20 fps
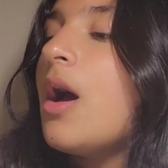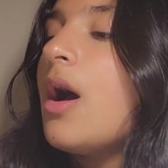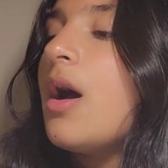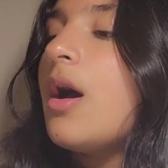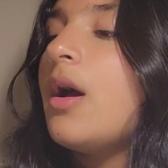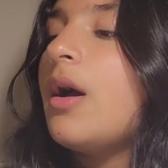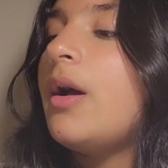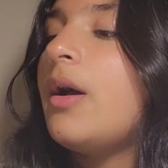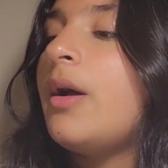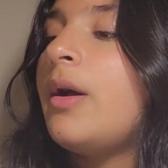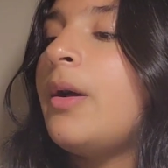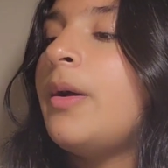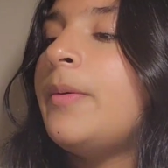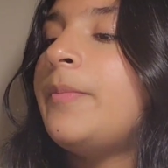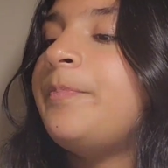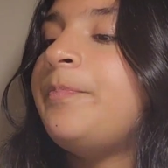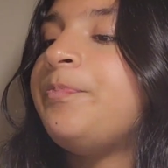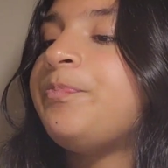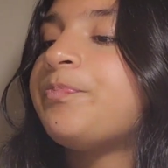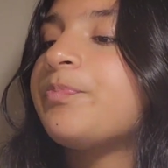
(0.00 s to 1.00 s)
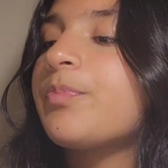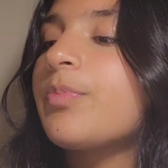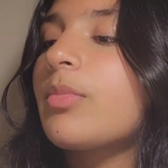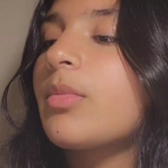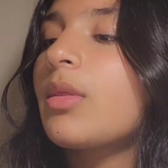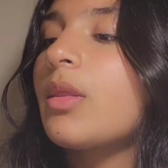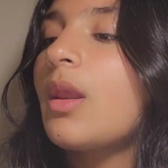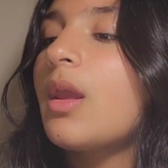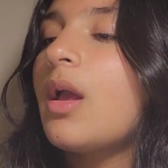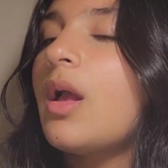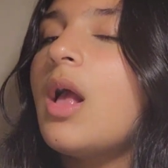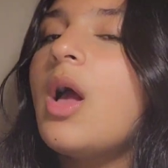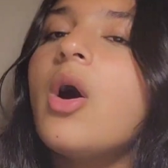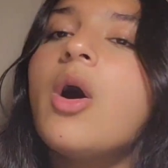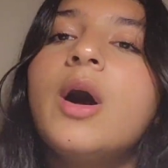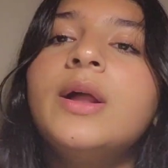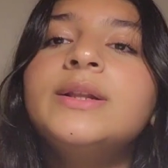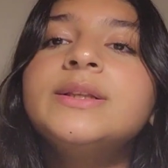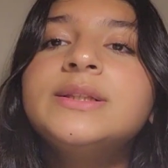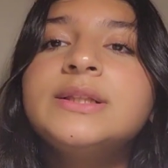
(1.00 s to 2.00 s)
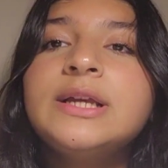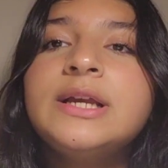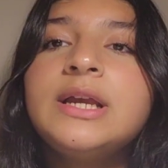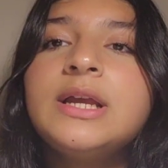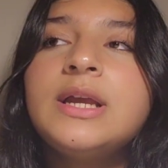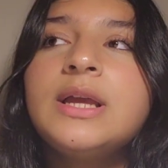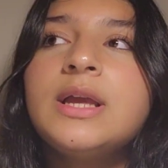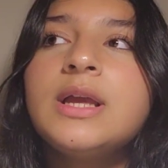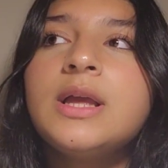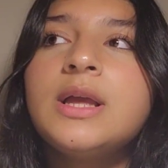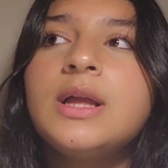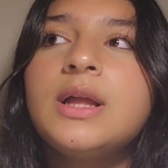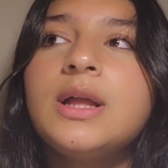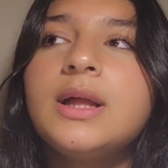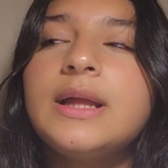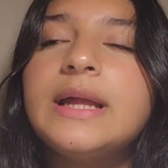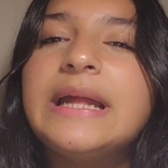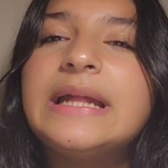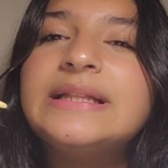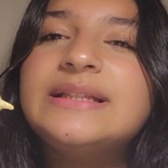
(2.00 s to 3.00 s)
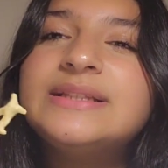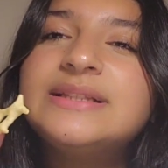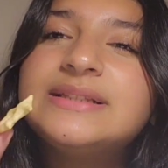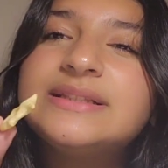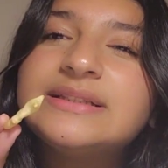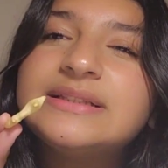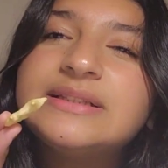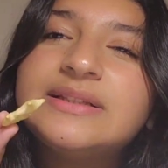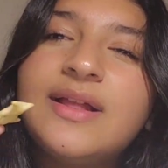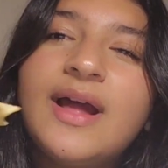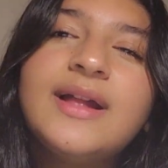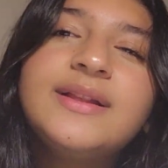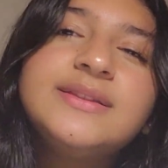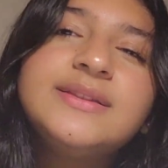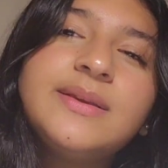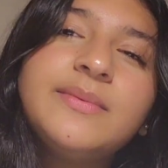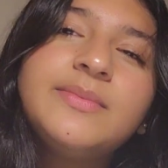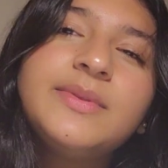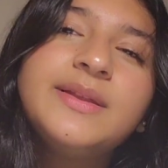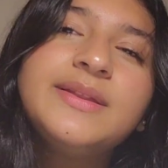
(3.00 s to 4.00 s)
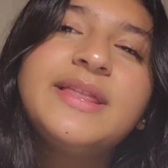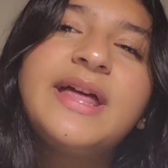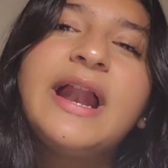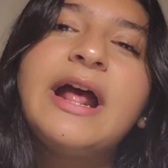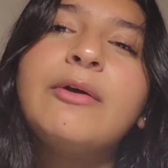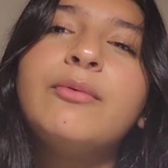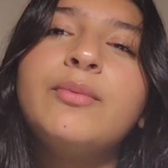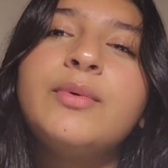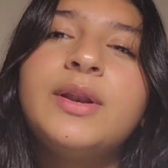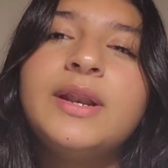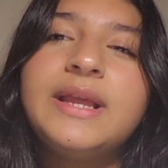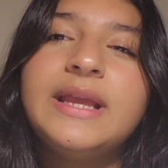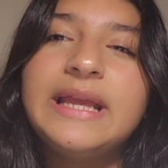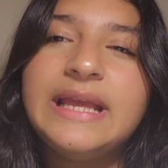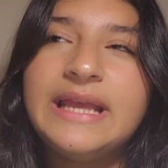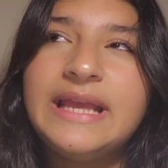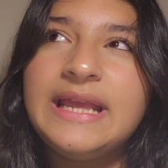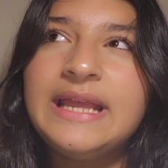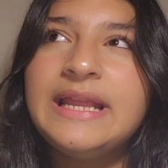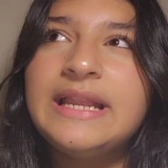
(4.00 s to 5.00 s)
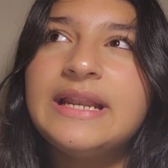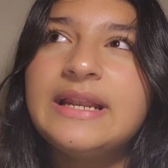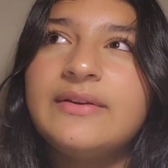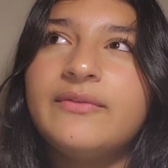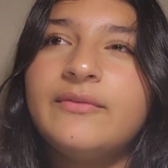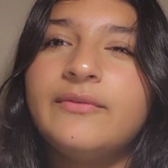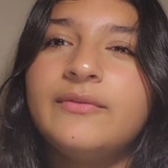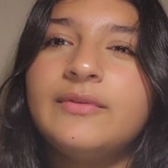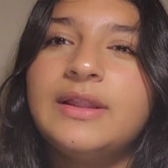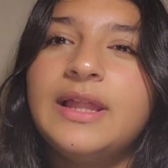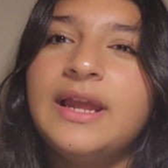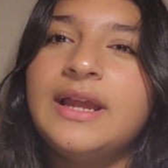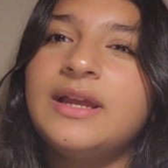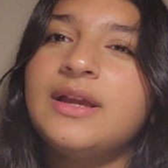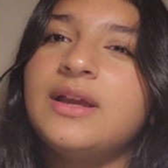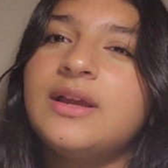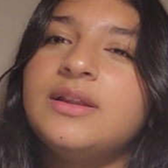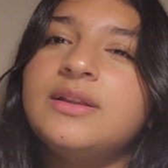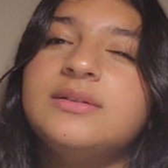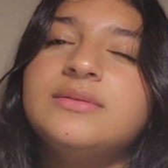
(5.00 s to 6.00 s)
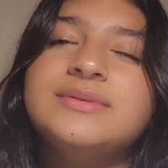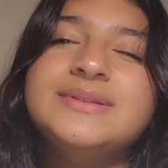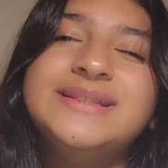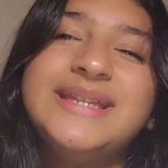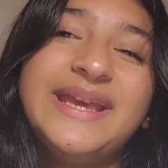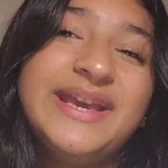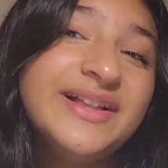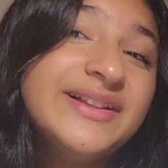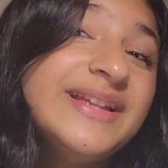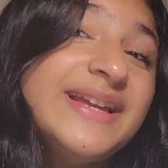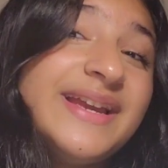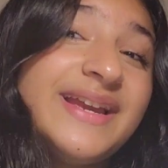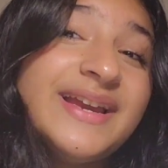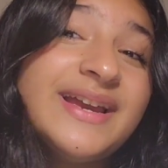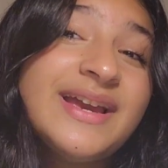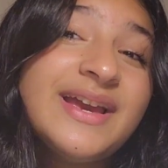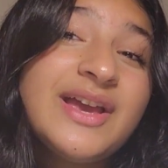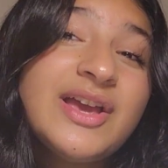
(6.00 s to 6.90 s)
Um, honestly, it's not something that I would eat like daily.